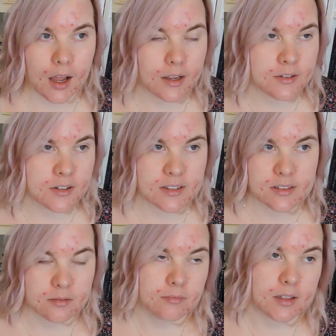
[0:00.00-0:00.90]
It's
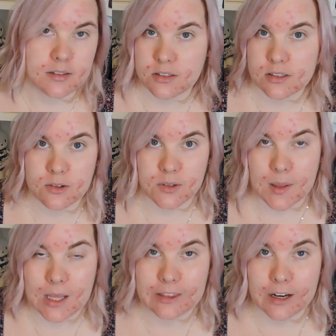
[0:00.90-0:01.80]
just not
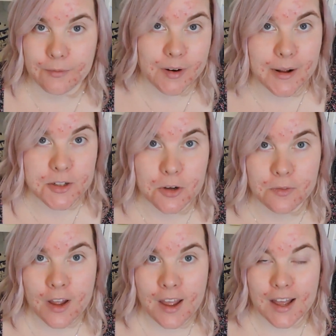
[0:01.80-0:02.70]
something that I've read much
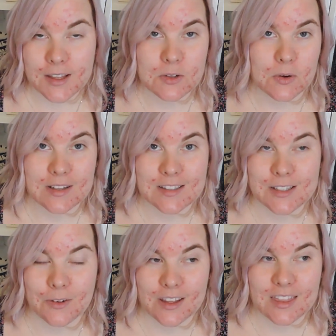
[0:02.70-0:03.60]
of. It's not
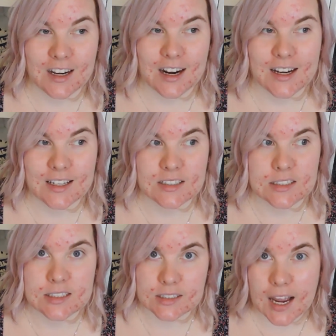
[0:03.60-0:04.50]
necessarily that I
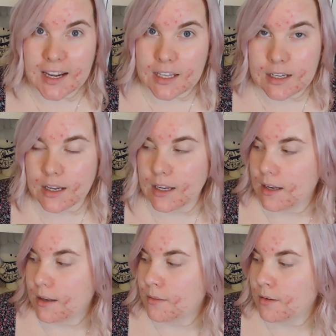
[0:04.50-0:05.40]
dislike it,
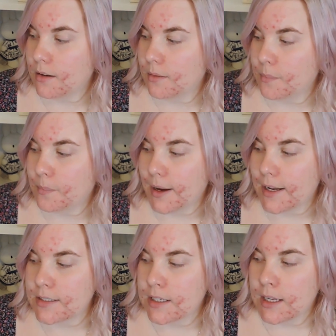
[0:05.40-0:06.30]

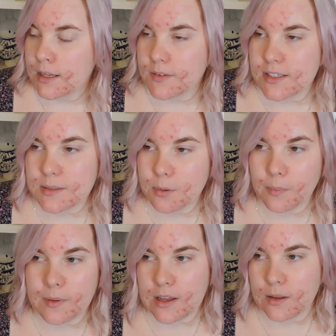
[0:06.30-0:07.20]
but this is
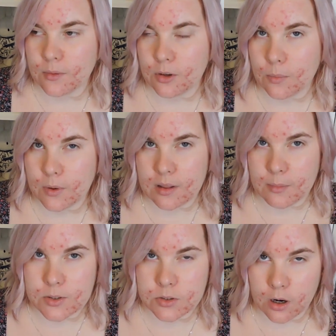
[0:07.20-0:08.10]
probably, you know, one of the
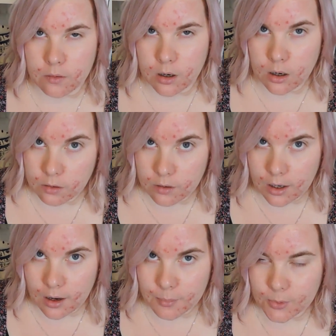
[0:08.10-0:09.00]
most
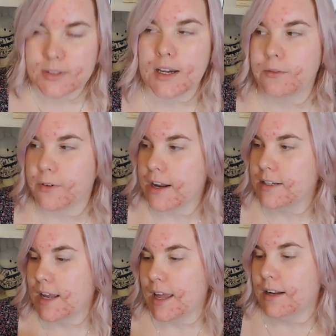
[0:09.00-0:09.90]
horror books I've
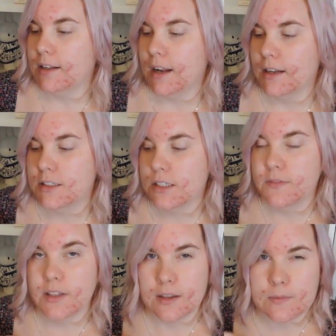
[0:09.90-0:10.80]
read, and it
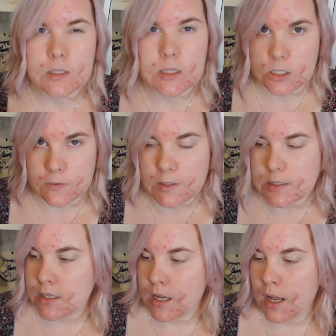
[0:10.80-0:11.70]
definitely gives you the
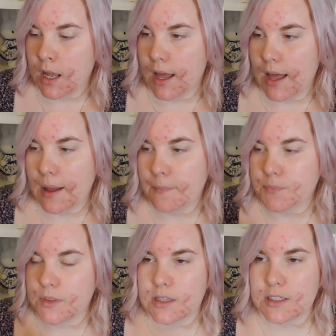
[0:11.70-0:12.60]
shivers.
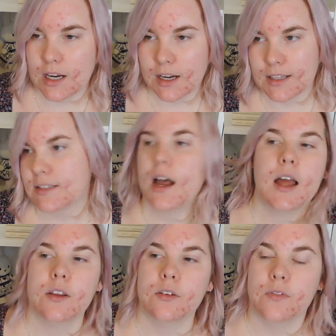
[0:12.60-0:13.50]
The Dark is
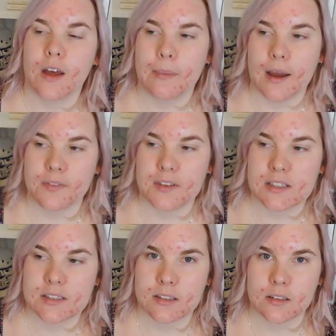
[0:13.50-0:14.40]
kind of about
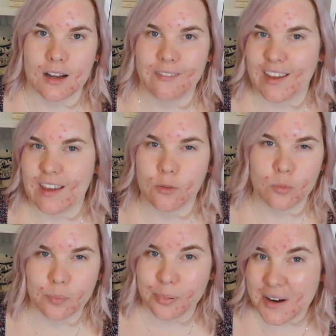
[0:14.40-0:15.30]
this kind of
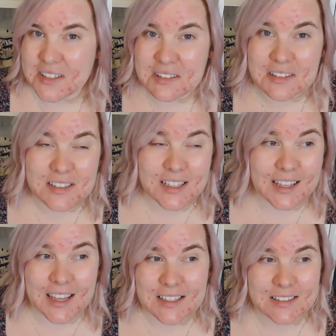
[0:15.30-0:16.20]
evil presence, I
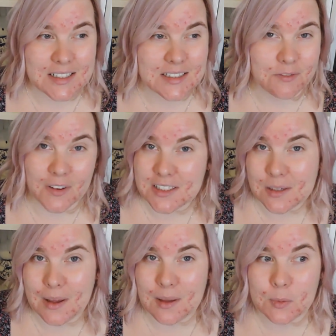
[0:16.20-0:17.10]
guess, that's
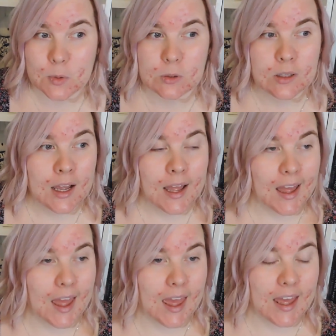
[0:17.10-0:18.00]
affecting people,
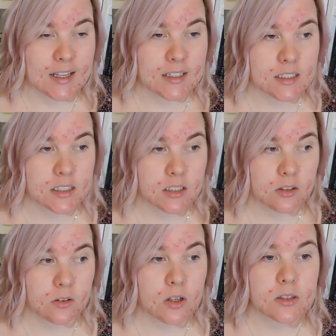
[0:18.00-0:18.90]
and
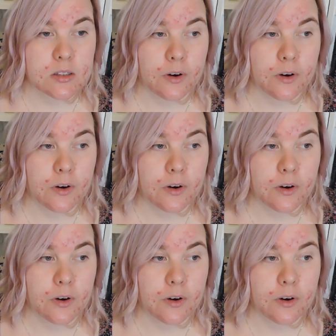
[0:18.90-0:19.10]
lots